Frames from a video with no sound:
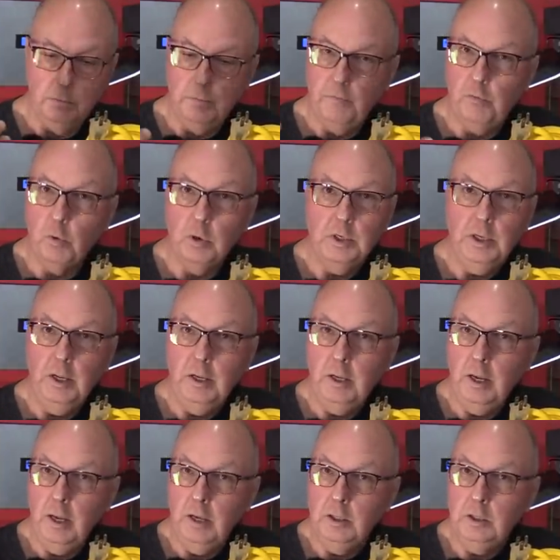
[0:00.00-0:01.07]

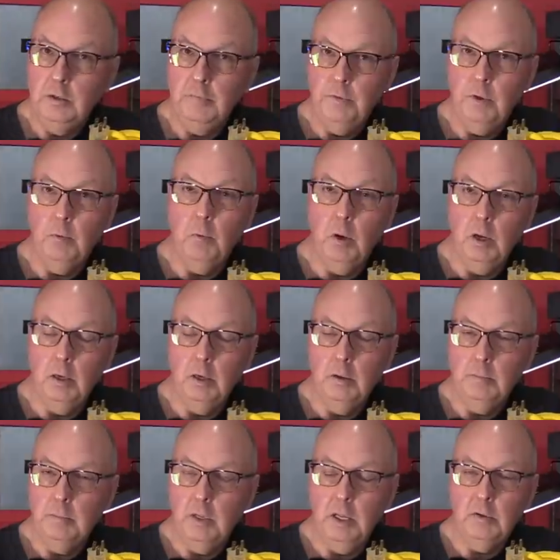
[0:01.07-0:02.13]
14-gauge if you want
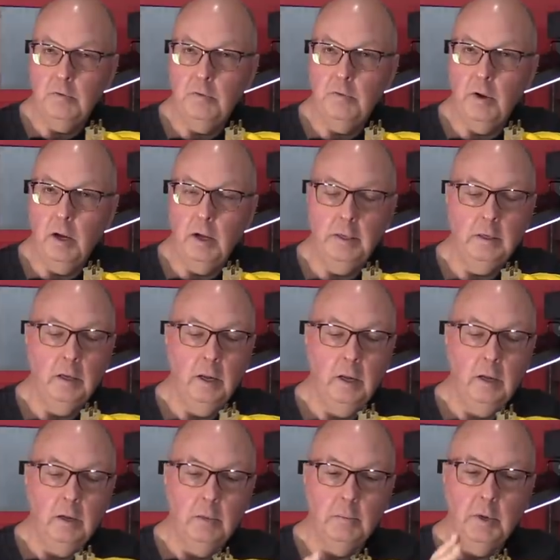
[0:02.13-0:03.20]
it, that's fine,
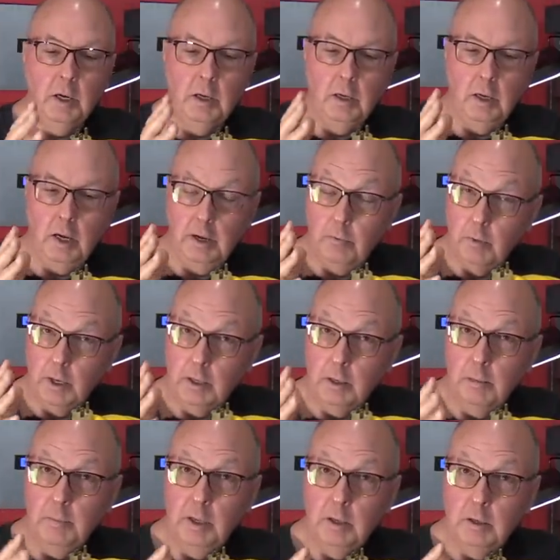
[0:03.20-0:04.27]
but I
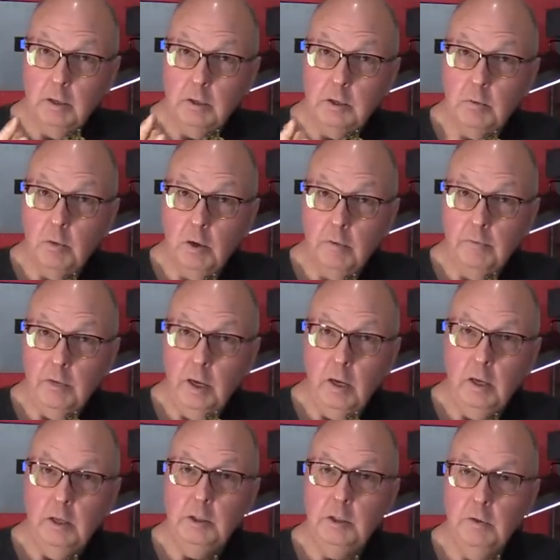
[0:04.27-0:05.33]
recommend a
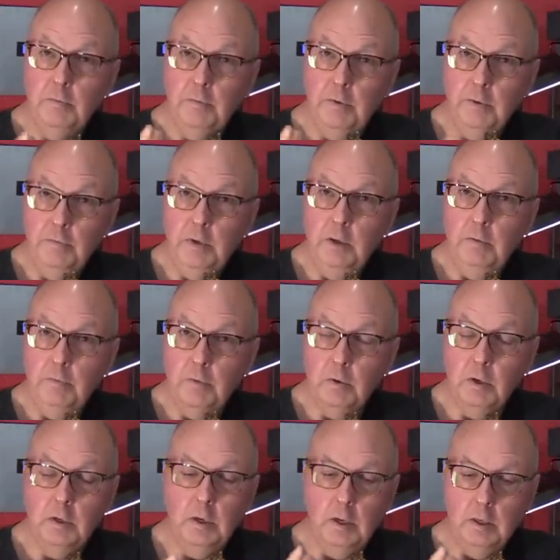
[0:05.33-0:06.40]
12-gauge 50-foot